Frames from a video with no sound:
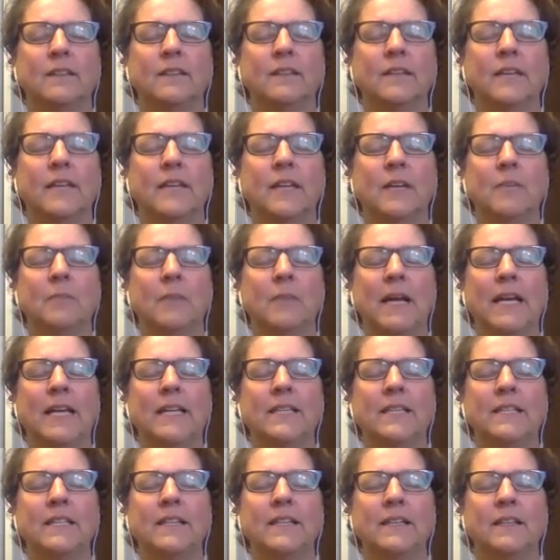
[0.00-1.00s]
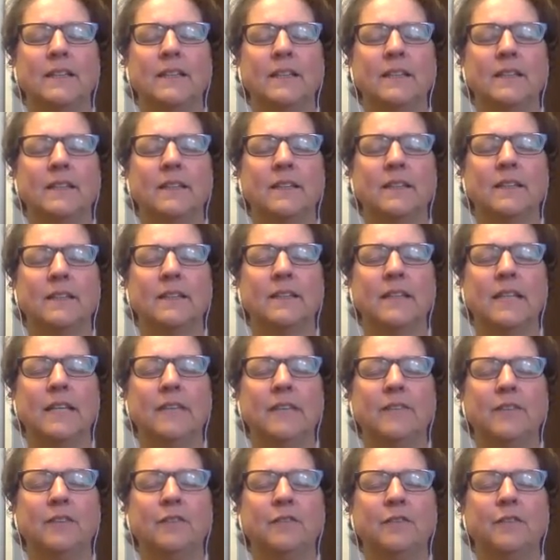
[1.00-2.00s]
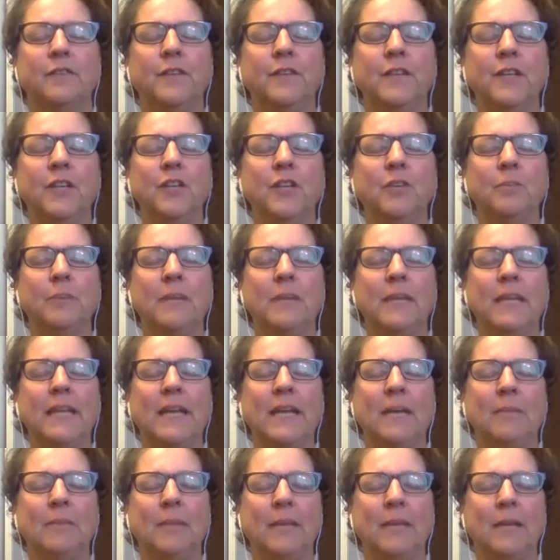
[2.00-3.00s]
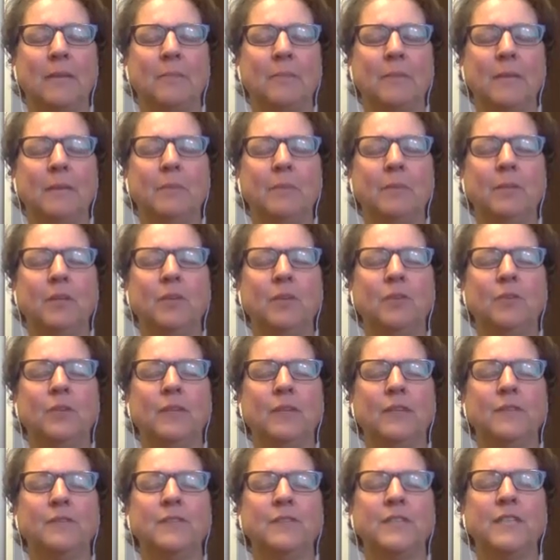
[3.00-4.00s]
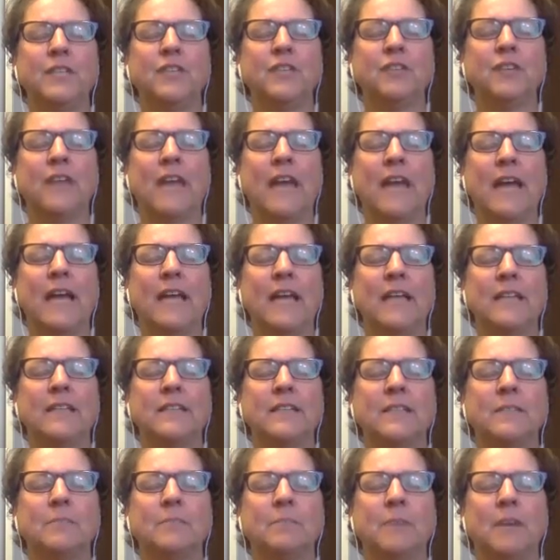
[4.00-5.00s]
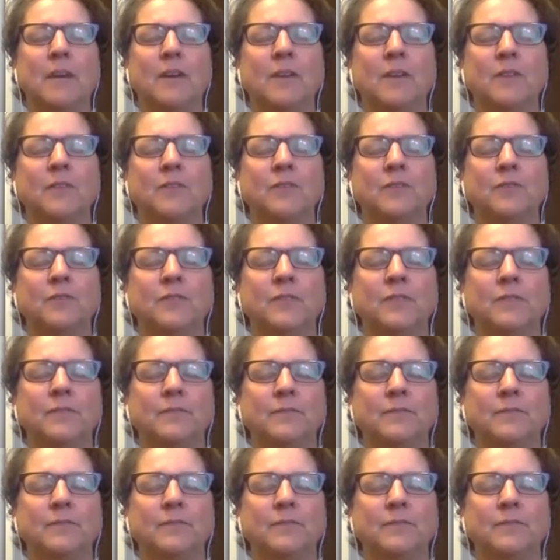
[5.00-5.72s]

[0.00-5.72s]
And it might even fill your belly up like a big balloon, lifting your hands above.